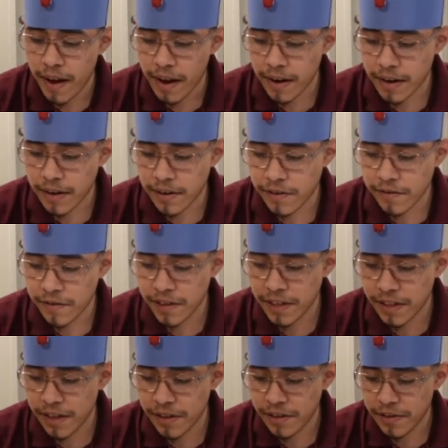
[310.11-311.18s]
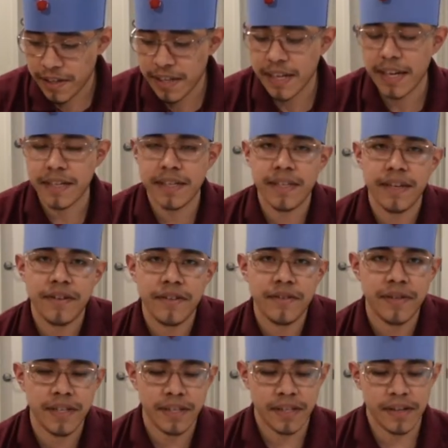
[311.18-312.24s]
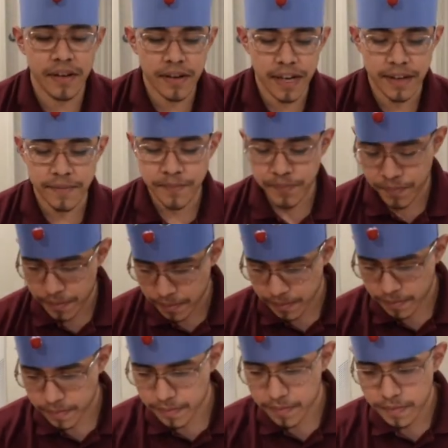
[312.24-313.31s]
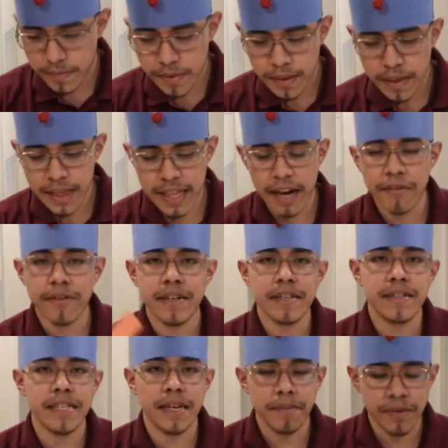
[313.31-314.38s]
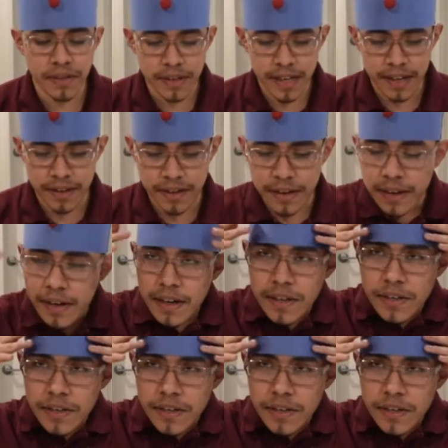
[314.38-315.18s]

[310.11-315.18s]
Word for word: Uh, hopefully they are three, yes they are three inch. Okay, now we're gonna tape it together.